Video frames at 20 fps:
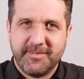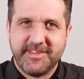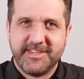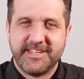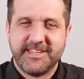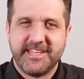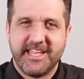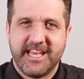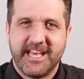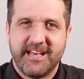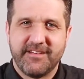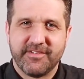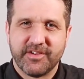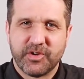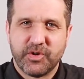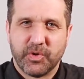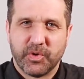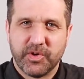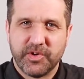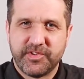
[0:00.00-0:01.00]
and then they have a
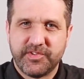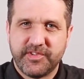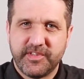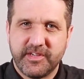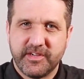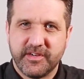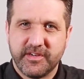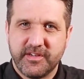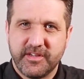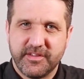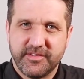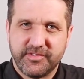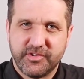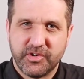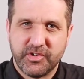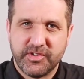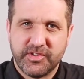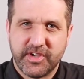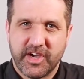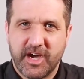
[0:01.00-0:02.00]
course here in a
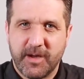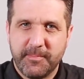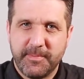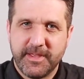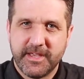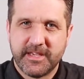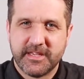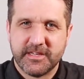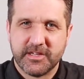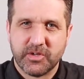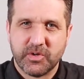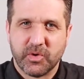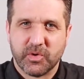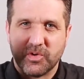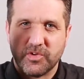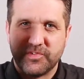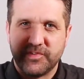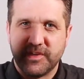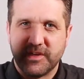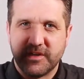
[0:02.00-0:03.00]
certain topic, and a
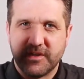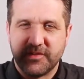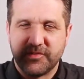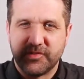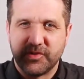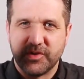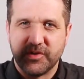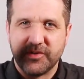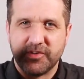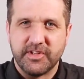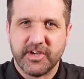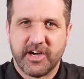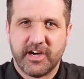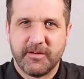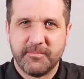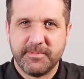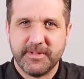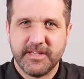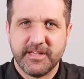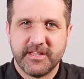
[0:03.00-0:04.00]
course there in a certain
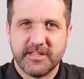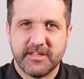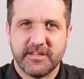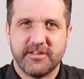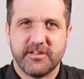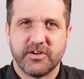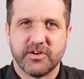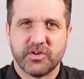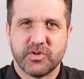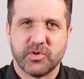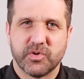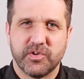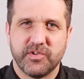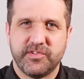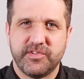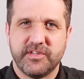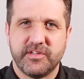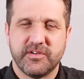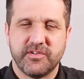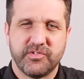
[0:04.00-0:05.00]
topic, and another
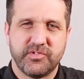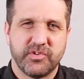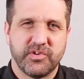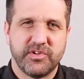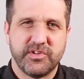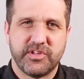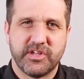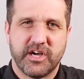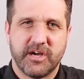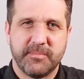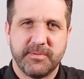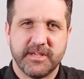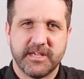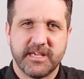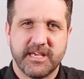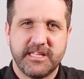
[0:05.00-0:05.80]
course here in a certain topic,